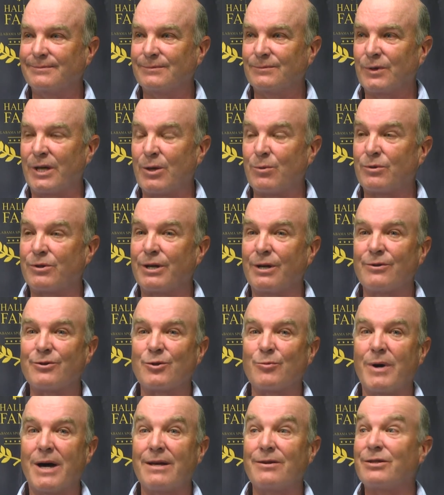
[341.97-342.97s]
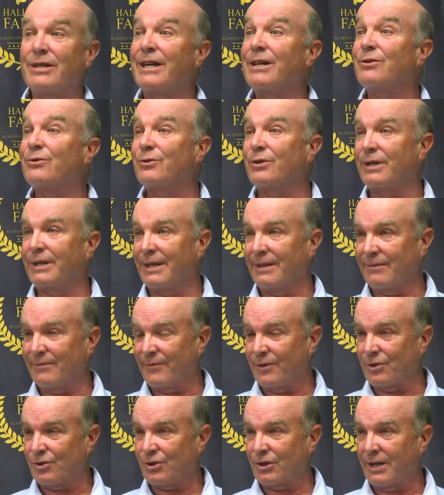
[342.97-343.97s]
he would tell somebody that's interested in
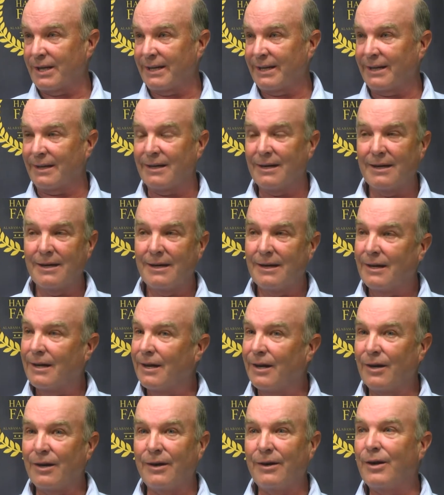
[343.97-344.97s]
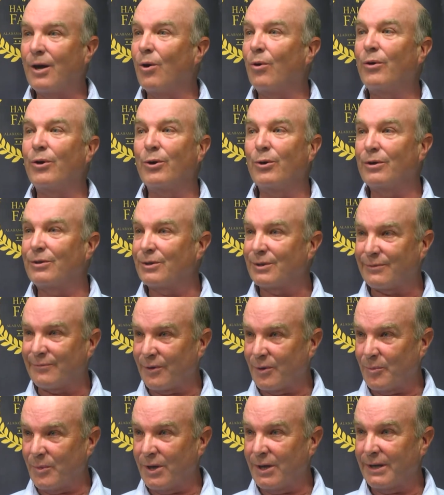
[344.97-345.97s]
officiating, don't do it just
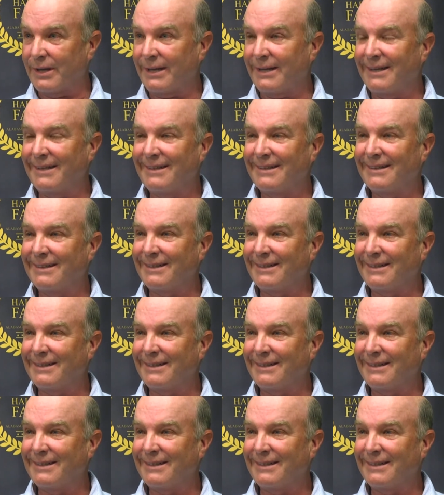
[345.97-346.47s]
for the money.